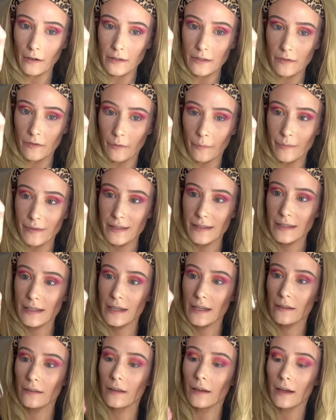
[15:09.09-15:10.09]
It's from
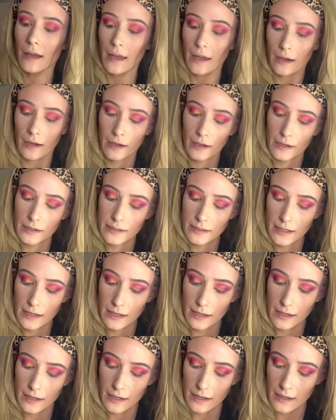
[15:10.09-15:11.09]
Stila and
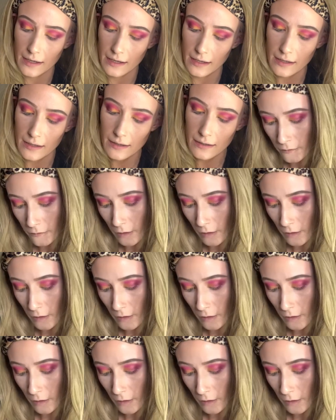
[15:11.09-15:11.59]
it is